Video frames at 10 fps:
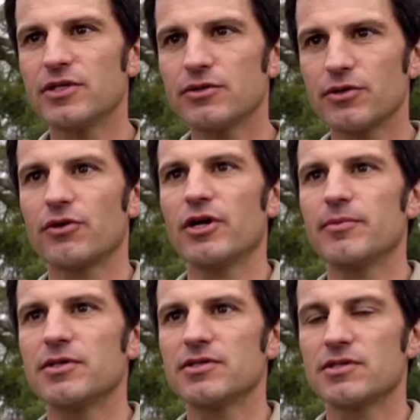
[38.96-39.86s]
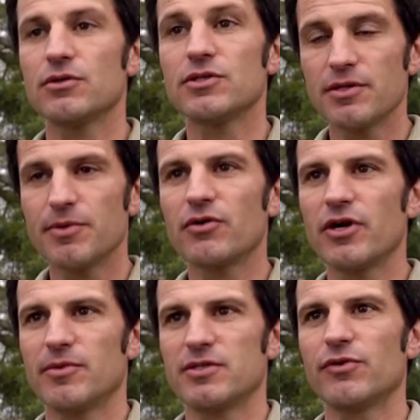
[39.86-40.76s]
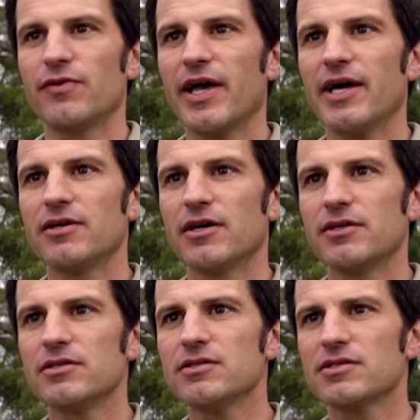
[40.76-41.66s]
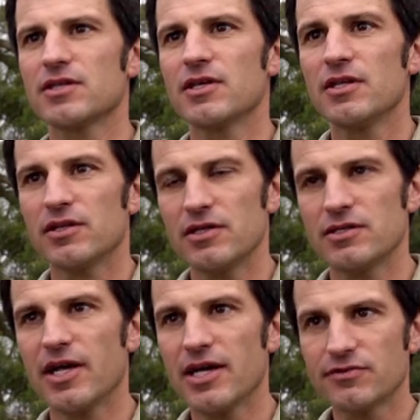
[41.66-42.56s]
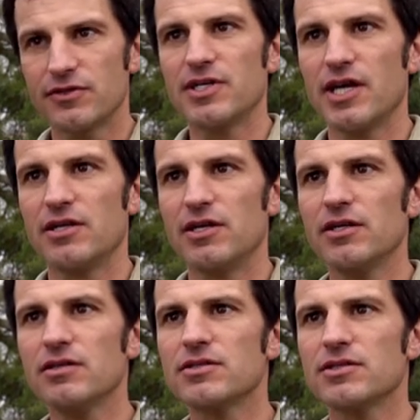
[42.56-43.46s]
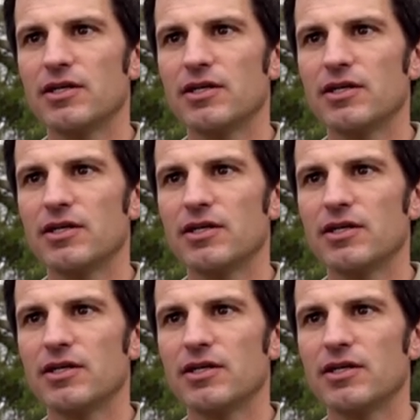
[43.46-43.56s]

into agreements, stewardship agreements with landowners. These last for 10 years